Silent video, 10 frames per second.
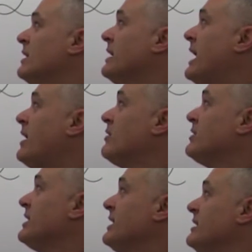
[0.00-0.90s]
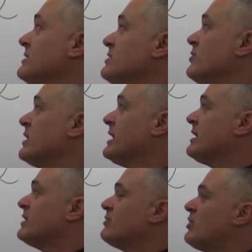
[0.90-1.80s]
now the answer we're
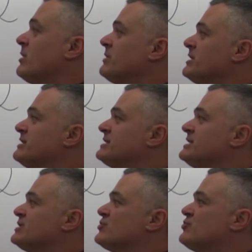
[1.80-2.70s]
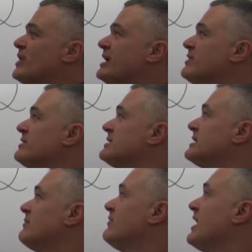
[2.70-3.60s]
getting, the probability that z is greater than some